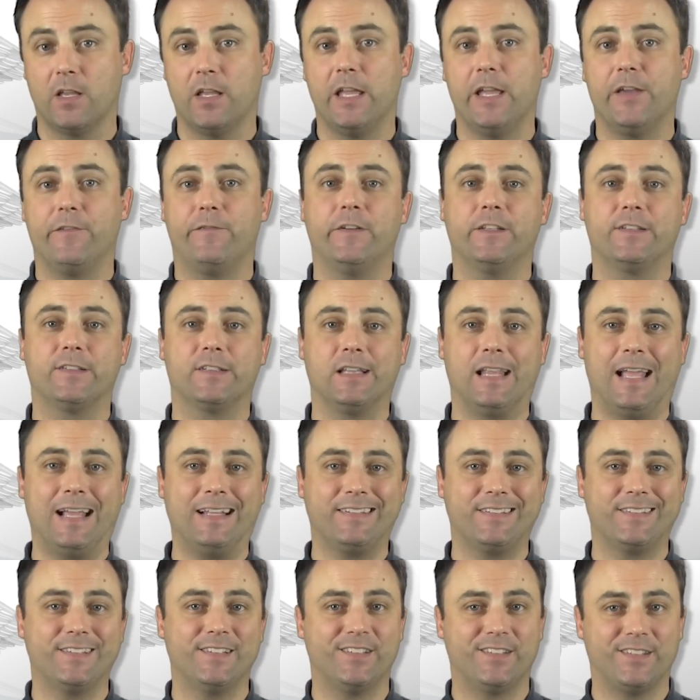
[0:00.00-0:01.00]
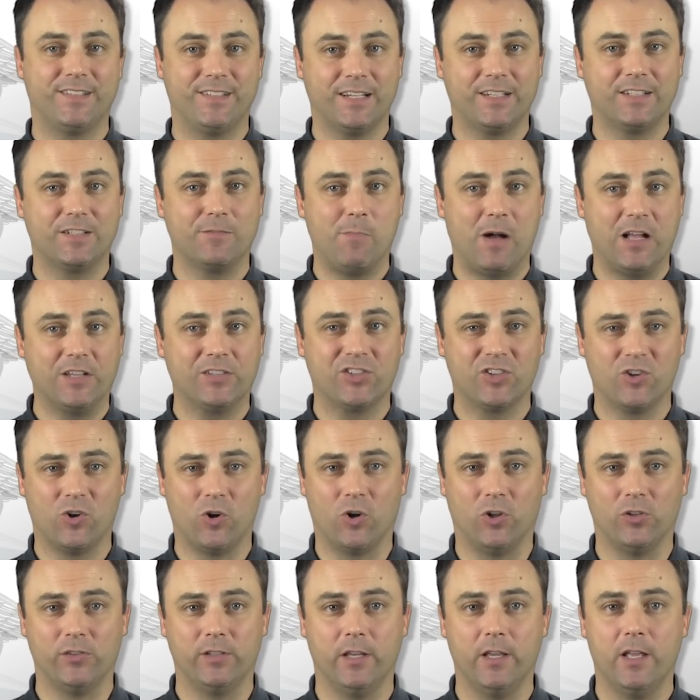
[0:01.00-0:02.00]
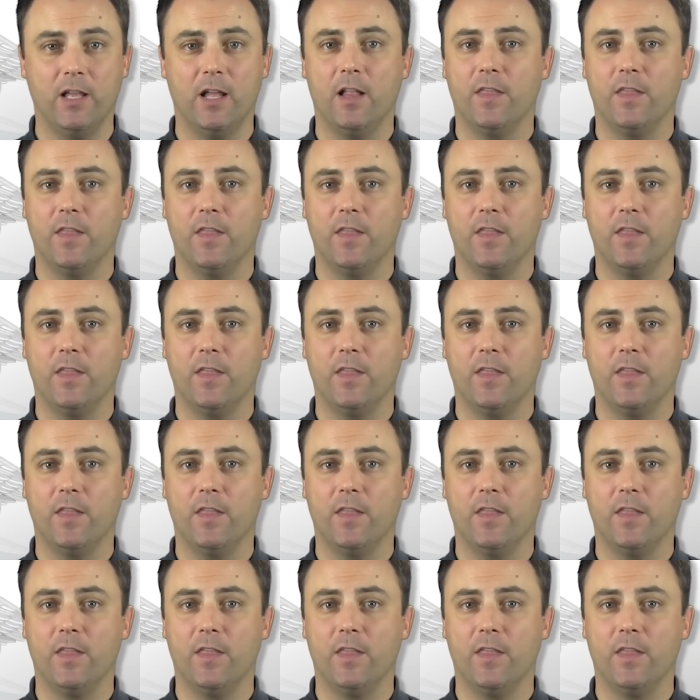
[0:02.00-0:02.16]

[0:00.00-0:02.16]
If it's less than 6 months old,